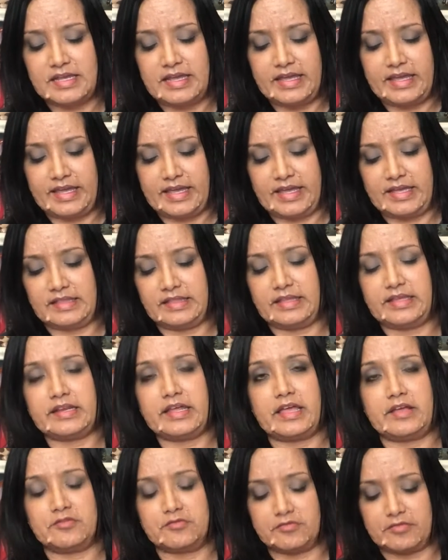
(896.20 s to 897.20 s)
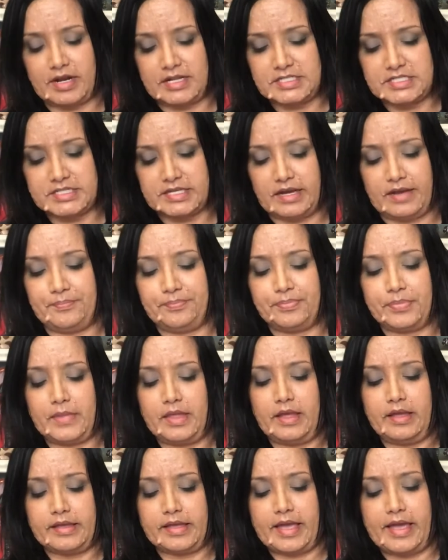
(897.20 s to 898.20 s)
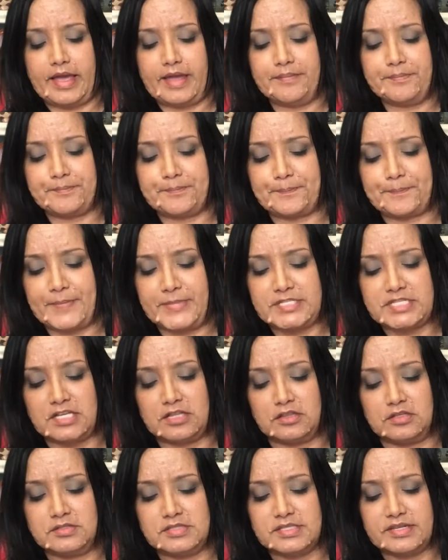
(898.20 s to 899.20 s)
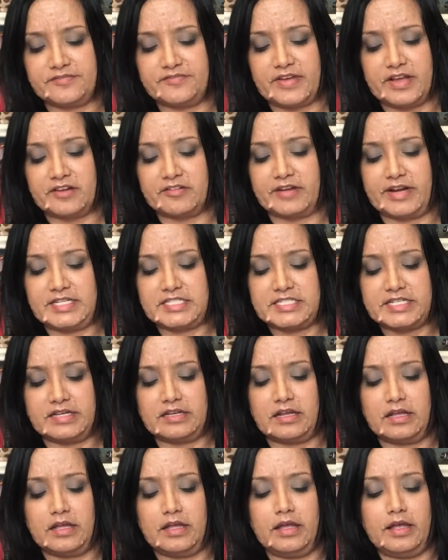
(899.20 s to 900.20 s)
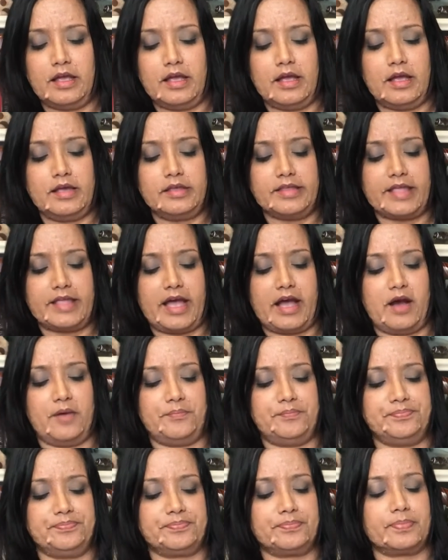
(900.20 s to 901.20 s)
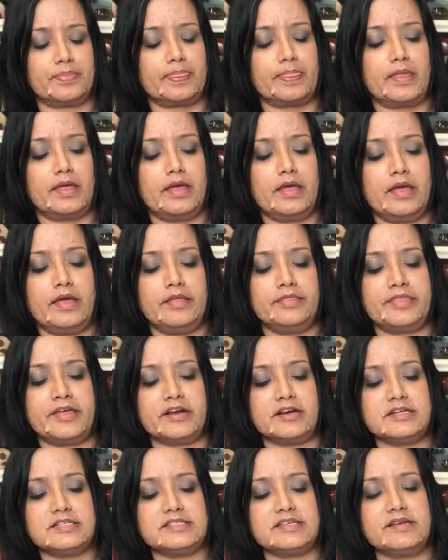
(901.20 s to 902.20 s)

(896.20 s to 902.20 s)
England, and Russia, okay? It's a loose confederation. Now, there's a